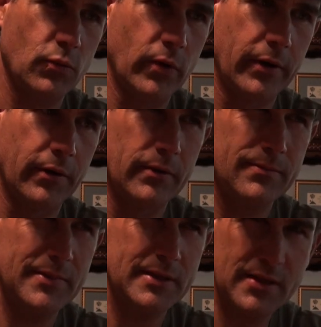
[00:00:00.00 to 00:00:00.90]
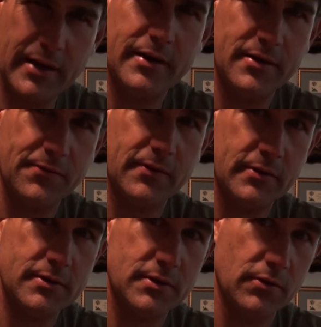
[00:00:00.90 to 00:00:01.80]
where it's kind of
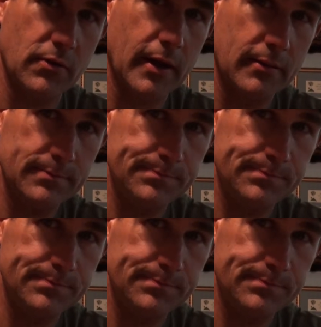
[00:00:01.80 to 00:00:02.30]
difficult to do that.